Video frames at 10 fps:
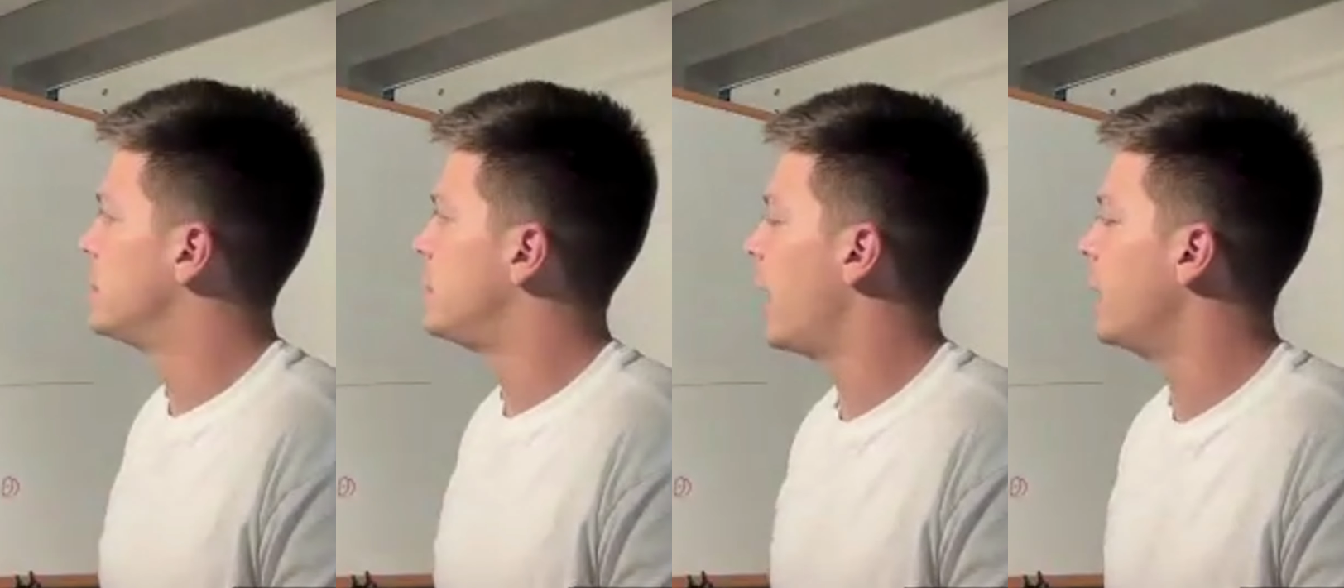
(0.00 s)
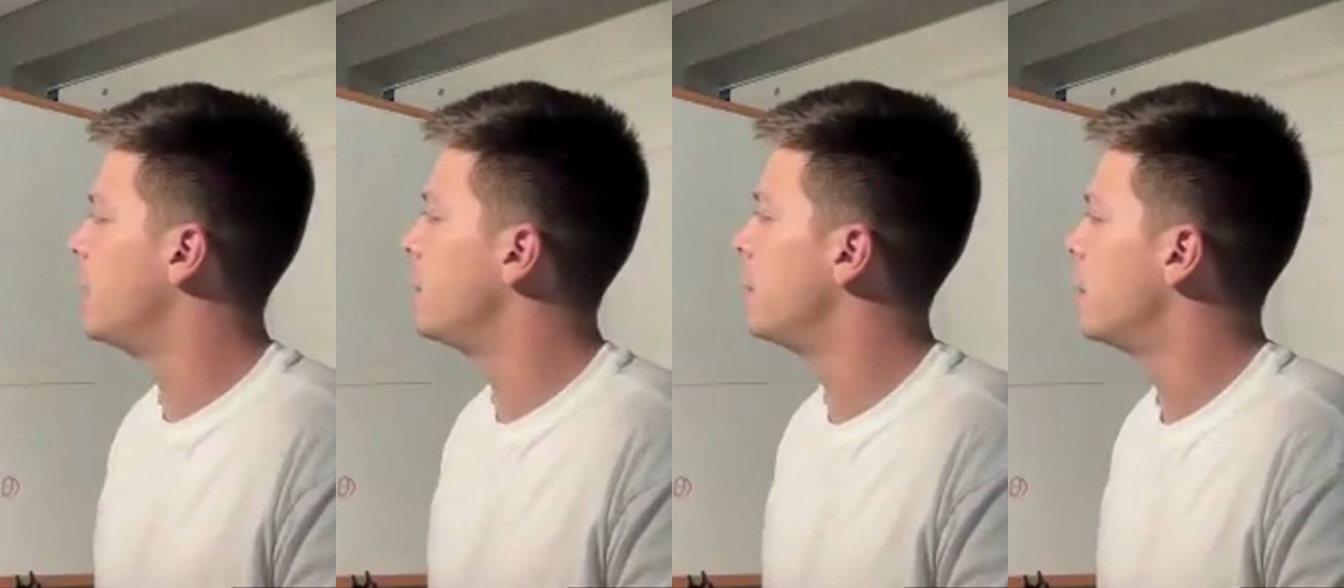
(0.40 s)

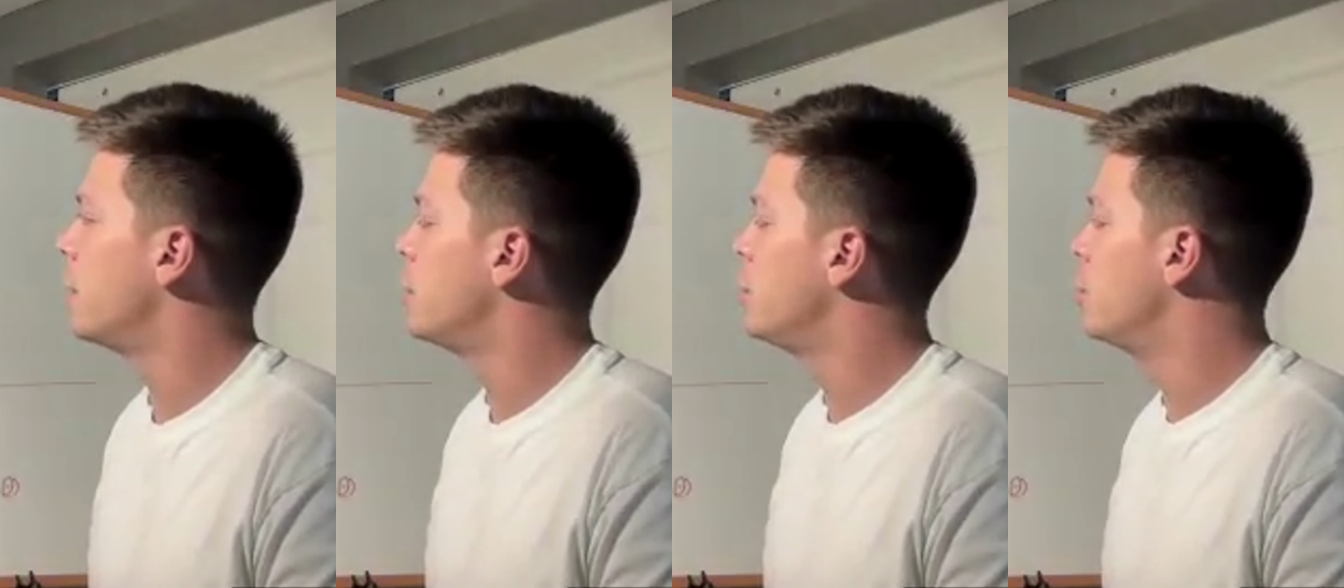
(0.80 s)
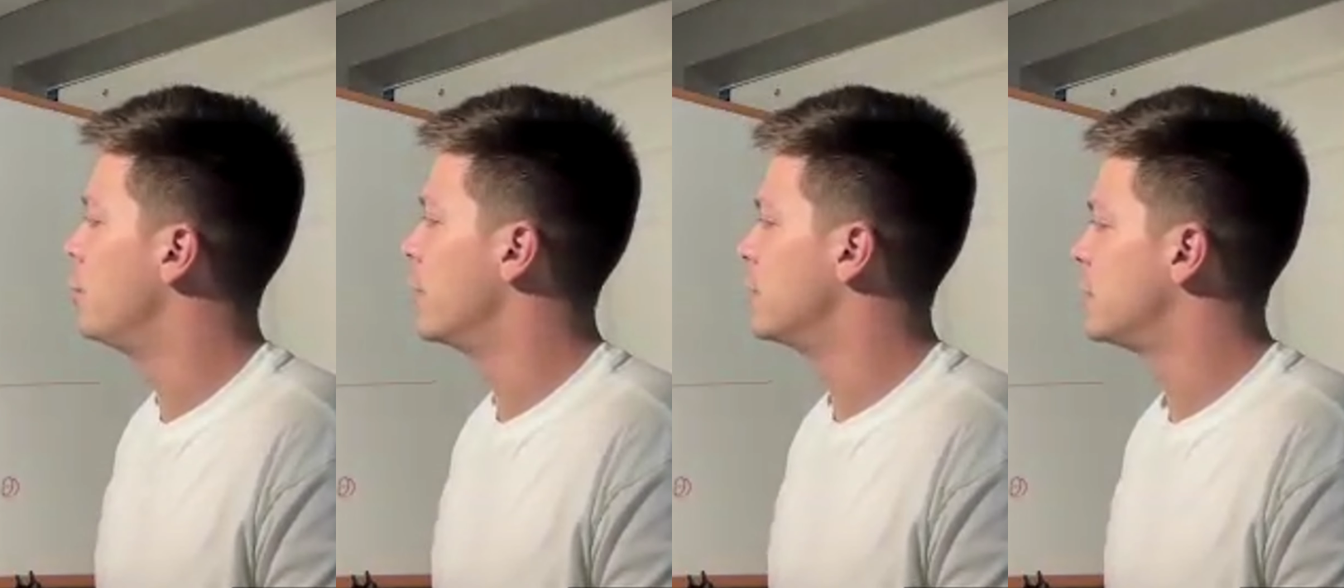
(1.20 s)
10
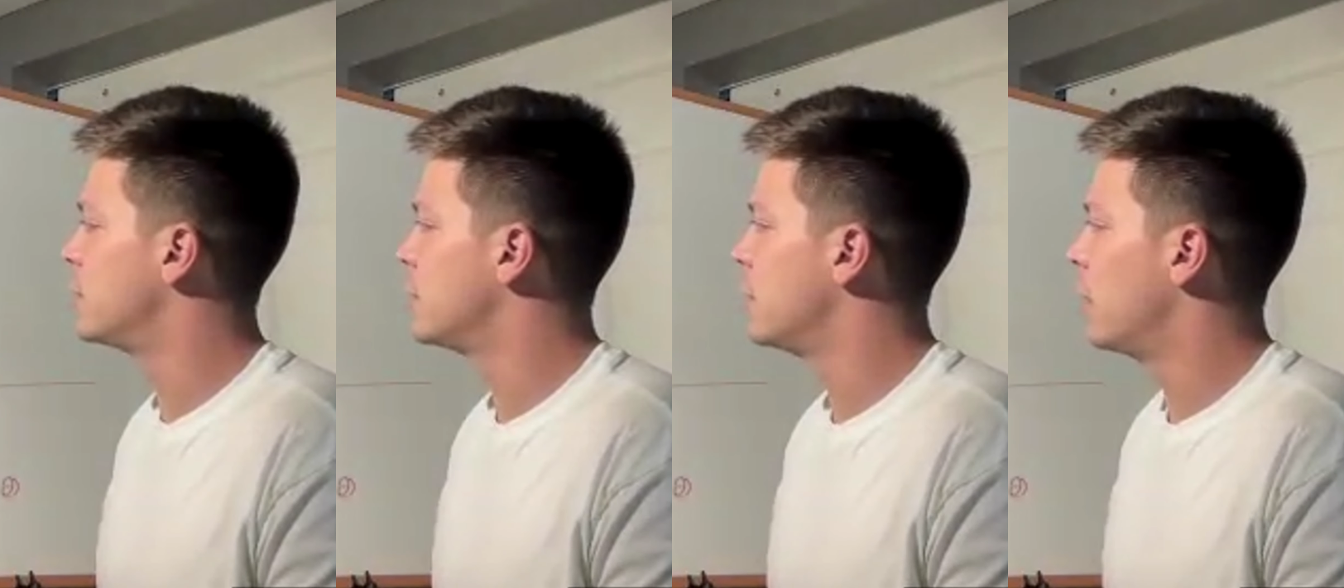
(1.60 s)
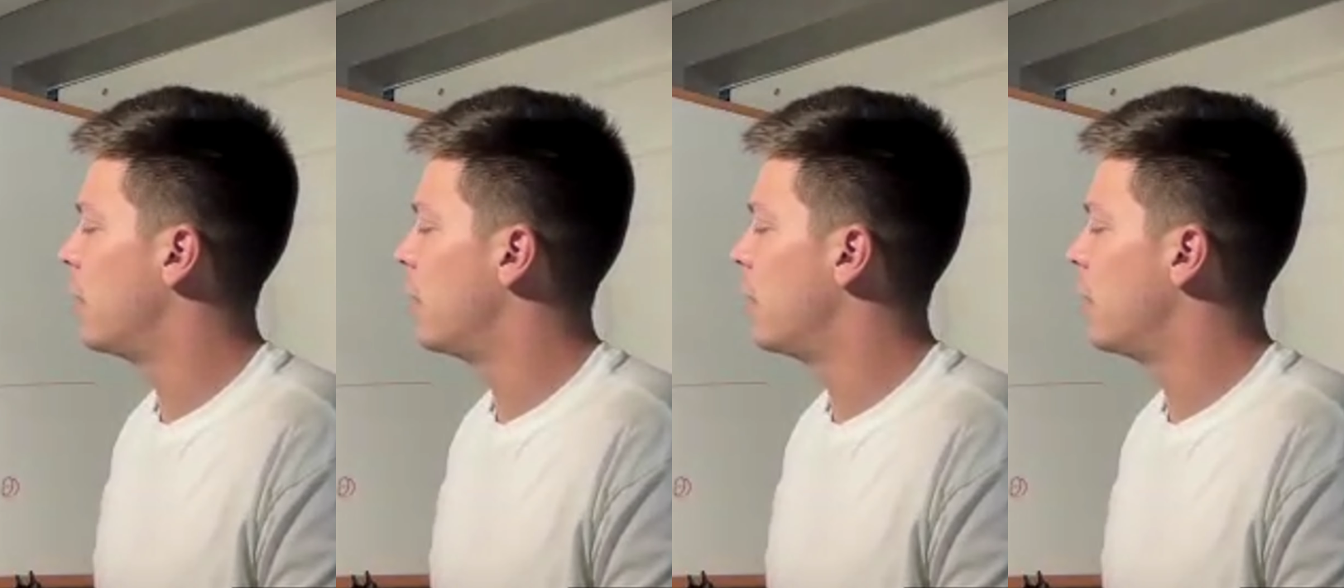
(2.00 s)
units